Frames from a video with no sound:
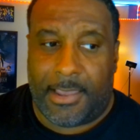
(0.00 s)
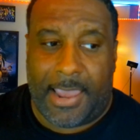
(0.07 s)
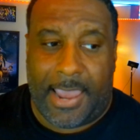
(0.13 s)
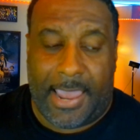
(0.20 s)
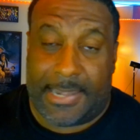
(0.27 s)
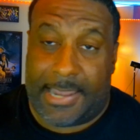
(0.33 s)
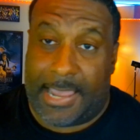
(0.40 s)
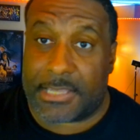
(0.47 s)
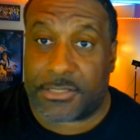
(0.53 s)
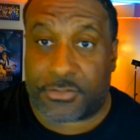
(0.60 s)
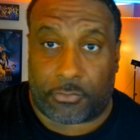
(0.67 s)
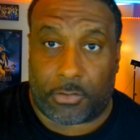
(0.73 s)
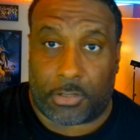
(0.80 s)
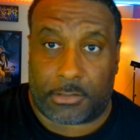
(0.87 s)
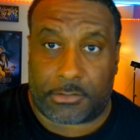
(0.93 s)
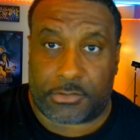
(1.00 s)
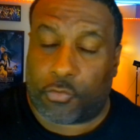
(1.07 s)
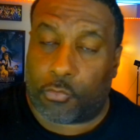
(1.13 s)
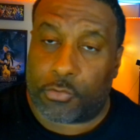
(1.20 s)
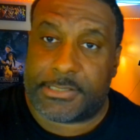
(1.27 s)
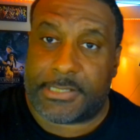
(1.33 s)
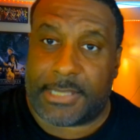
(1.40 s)
and Ezra
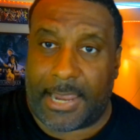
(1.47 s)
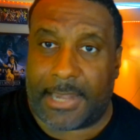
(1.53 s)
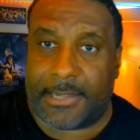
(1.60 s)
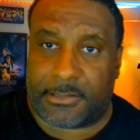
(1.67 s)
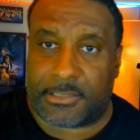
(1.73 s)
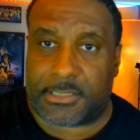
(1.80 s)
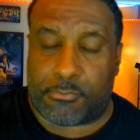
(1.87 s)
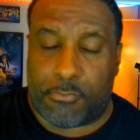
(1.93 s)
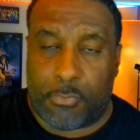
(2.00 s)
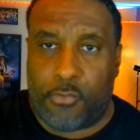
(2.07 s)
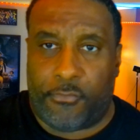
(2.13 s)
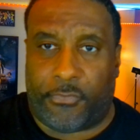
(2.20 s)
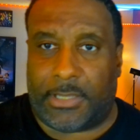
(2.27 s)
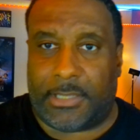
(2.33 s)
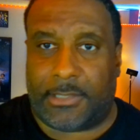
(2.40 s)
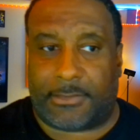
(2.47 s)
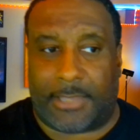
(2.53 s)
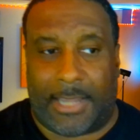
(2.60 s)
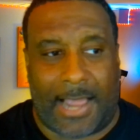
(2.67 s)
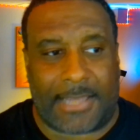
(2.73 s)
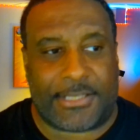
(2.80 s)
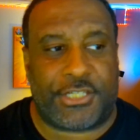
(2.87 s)
towards the end of this movie,
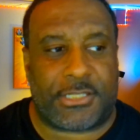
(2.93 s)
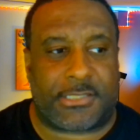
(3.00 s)
that I